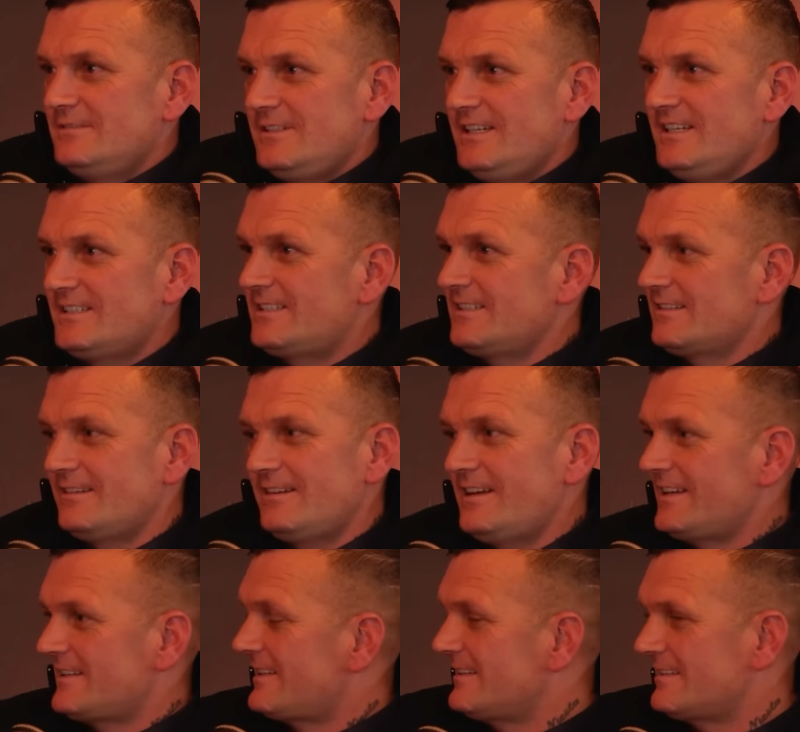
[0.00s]
I had to I
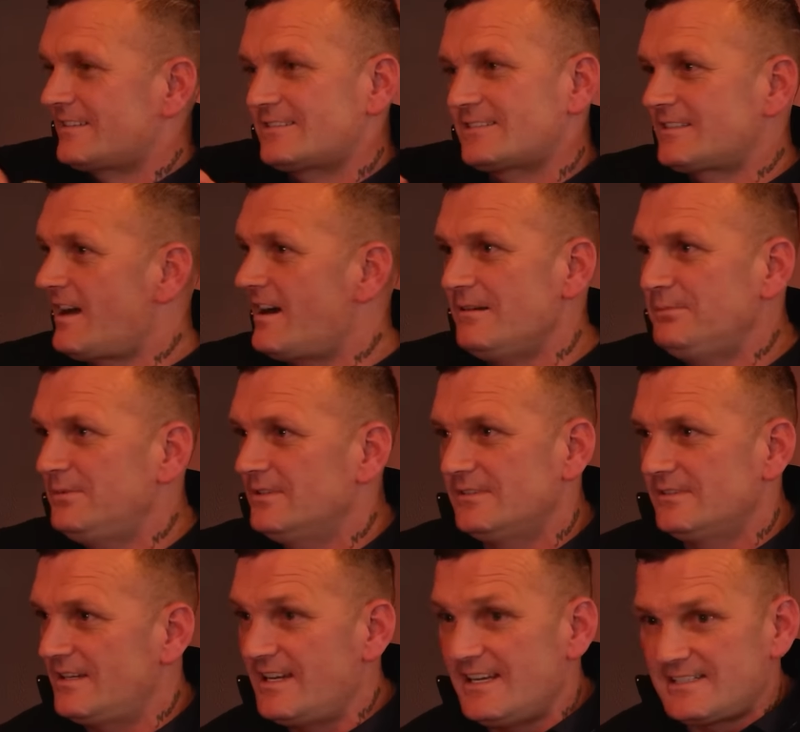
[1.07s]
had to stop.
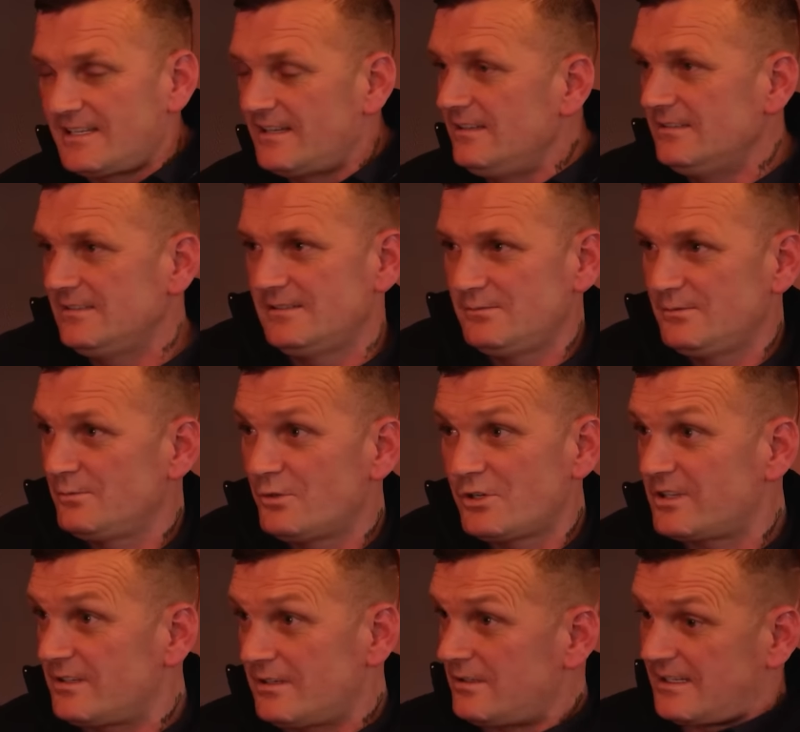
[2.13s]
I had yeah. that. What
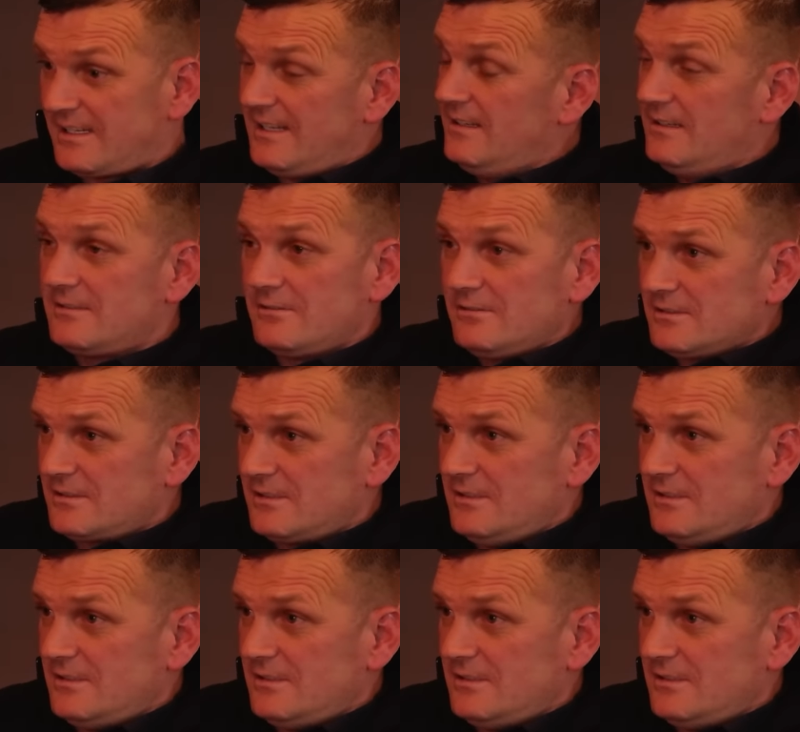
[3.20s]
did the killing us?